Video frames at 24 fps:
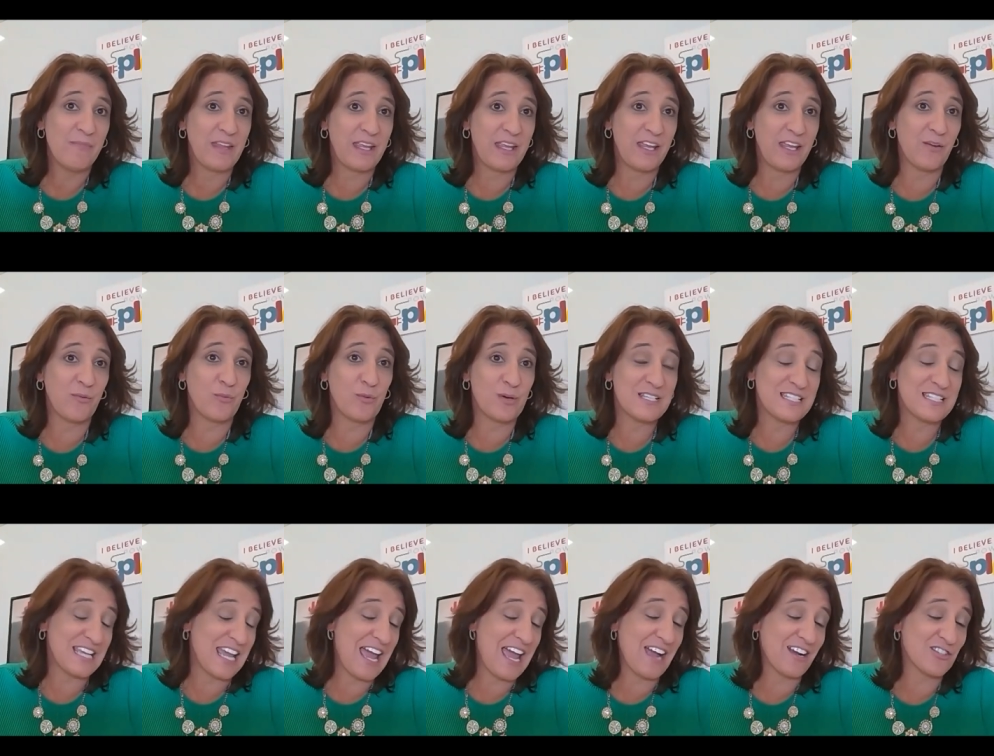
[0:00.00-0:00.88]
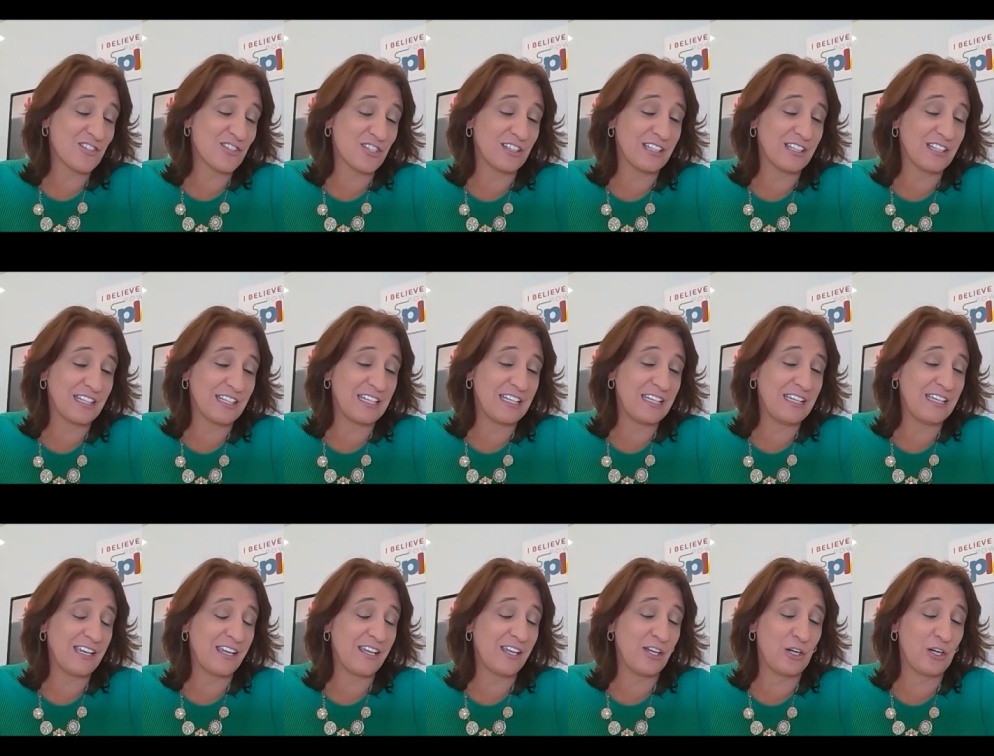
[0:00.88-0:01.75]
It was
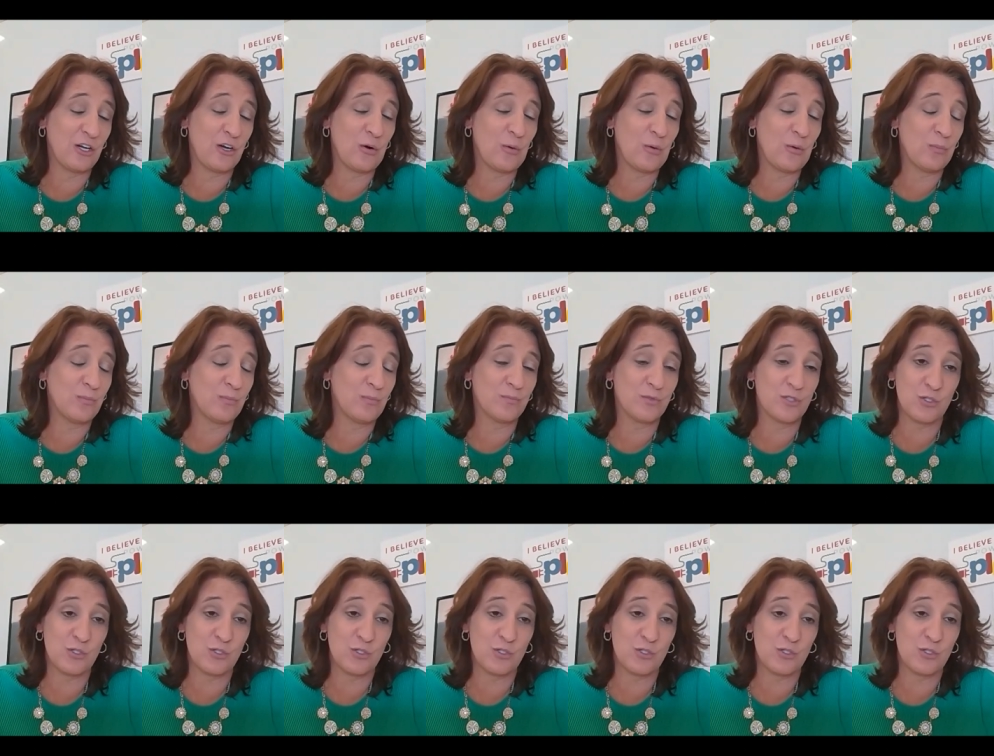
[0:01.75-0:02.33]
actually, you know,